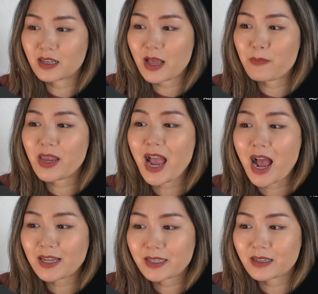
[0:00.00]
Let me
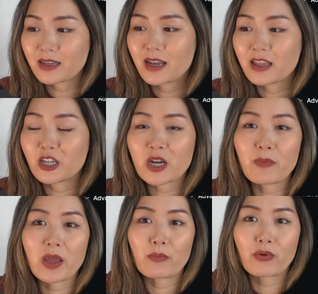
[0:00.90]
ask the
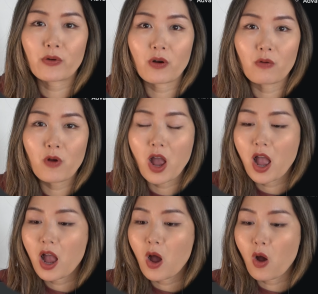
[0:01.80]
Gemini Pro
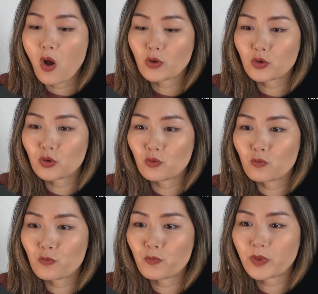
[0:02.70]

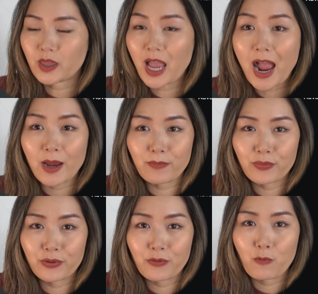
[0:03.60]
to
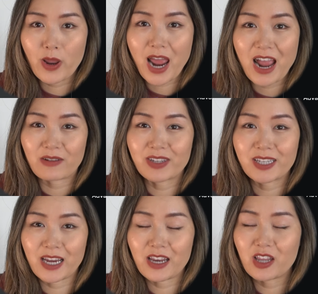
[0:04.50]
type what I have
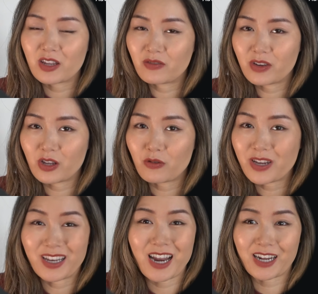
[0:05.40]
said in the video
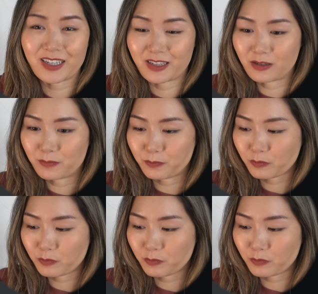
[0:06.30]
in text.